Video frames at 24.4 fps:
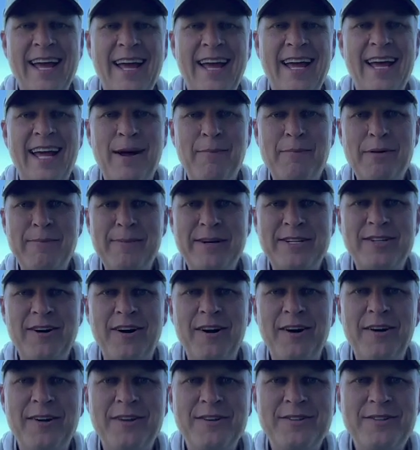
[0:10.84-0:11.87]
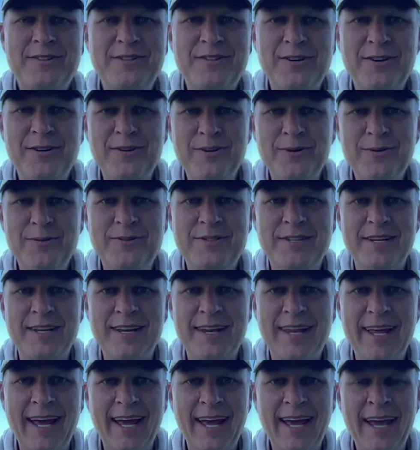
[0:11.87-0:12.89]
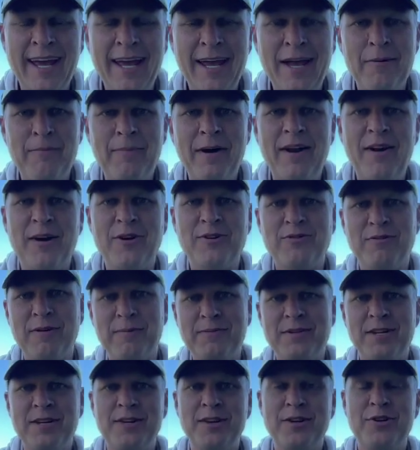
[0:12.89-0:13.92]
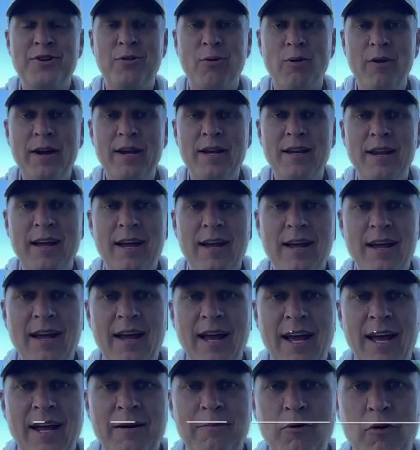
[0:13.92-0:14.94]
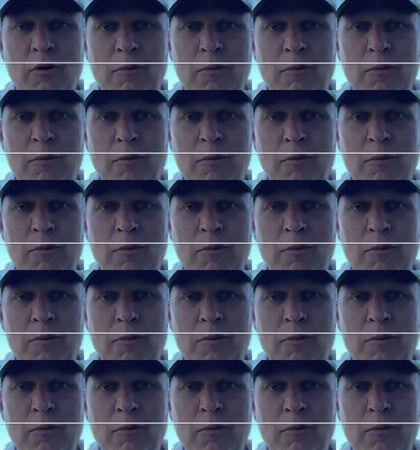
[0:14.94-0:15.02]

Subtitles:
And I'm going to be talking to you today about our trip to Detroit and more